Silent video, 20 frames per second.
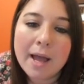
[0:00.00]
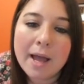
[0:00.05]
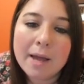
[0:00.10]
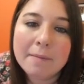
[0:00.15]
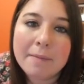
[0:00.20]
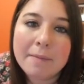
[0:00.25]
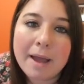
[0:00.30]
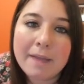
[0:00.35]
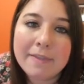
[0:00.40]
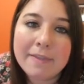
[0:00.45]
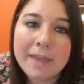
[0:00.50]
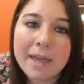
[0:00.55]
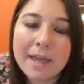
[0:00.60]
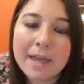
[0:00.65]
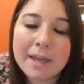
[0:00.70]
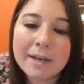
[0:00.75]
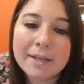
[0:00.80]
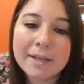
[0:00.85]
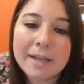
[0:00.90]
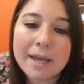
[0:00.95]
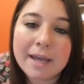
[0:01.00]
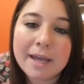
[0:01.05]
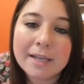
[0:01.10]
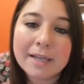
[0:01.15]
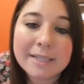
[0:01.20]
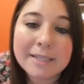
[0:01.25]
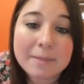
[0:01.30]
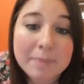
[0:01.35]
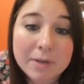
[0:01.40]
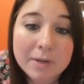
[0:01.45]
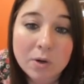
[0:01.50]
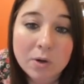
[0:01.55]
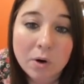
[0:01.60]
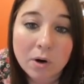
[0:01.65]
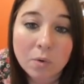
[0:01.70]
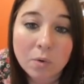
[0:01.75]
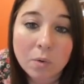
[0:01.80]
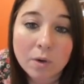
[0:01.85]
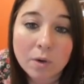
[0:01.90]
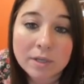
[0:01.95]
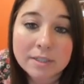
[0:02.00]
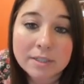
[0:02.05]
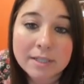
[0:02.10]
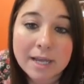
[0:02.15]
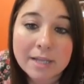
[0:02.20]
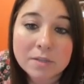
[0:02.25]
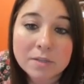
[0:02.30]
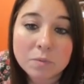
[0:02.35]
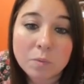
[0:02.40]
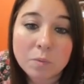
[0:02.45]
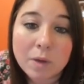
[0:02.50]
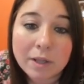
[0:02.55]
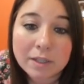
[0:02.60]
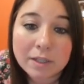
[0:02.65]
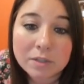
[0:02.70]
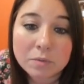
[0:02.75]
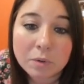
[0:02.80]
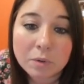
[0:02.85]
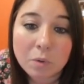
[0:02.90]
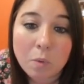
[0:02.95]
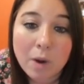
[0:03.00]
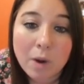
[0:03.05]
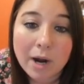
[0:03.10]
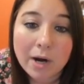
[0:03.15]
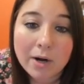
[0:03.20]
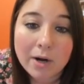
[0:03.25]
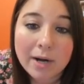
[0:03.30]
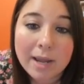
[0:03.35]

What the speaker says: And then a CPR course as well is required.